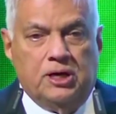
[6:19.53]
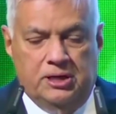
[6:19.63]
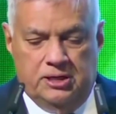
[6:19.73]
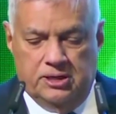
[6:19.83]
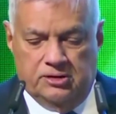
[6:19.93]

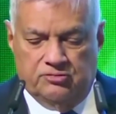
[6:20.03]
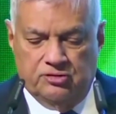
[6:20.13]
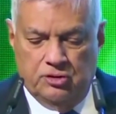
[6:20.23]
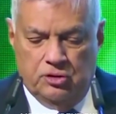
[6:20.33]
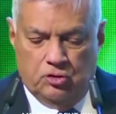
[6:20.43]
leaders
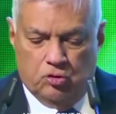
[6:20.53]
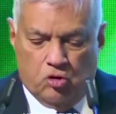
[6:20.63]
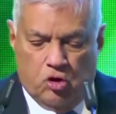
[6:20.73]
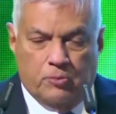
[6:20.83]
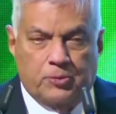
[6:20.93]
to
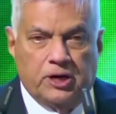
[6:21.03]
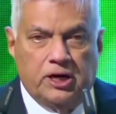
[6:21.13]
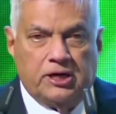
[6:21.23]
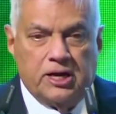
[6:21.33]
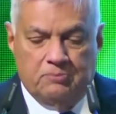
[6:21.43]

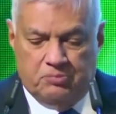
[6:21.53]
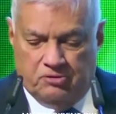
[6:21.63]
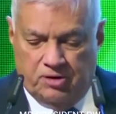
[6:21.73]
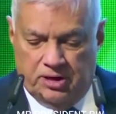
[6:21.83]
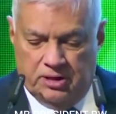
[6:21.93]
cooperate and
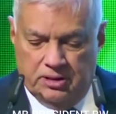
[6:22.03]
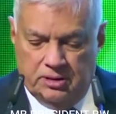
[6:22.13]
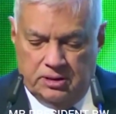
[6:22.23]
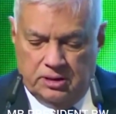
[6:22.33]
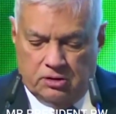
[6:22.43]
provide
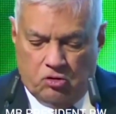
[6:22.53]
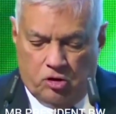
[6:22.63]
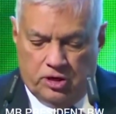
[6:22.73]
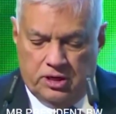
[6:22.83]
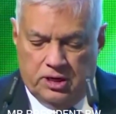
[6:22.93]
a
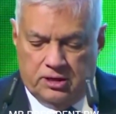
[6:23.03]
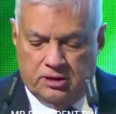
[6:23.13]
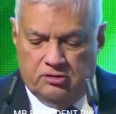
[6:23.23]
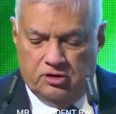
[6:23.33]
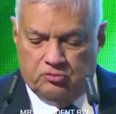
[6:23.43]

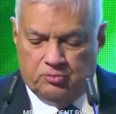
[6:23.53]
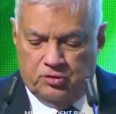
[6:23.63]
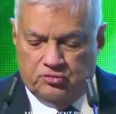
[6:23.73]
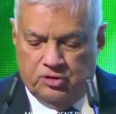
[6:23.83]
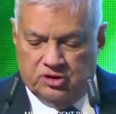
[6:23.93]
coordinated
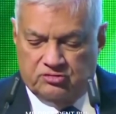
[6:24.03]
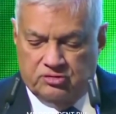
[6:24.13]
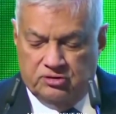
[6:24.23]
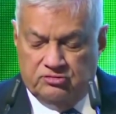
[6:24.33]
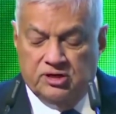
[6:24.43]
response to
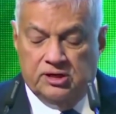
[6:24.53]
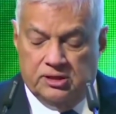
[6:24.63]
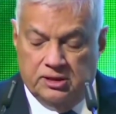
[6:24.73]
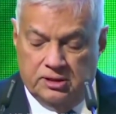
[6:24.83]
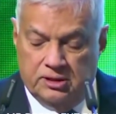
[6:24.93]

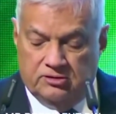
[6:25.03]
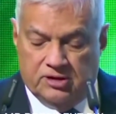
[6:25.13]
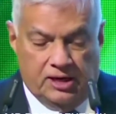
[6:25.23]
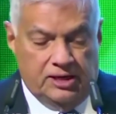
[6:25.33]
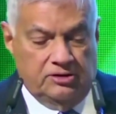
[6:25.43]
existential
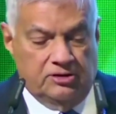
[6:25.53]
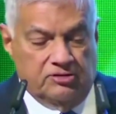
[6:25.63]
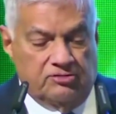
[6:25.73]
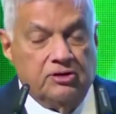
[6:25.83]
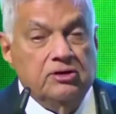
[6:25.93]

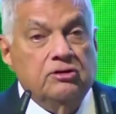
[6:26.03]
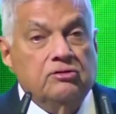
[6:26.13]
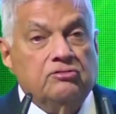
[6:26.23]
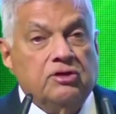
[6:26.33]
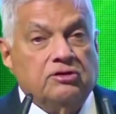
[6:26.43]
challenges
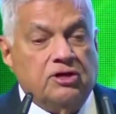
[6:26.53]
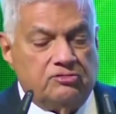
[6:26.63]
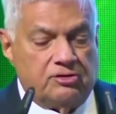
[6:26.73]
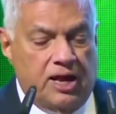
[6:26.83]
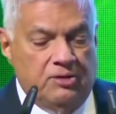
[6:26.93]
such as
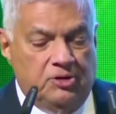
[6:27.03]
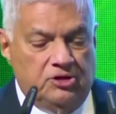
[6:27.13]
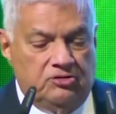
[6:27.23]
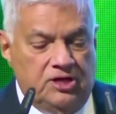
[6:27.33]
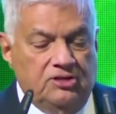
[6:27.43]

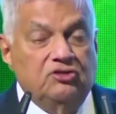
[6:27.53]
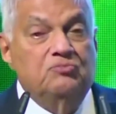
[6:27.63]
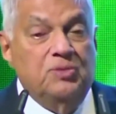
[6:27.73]
climate change is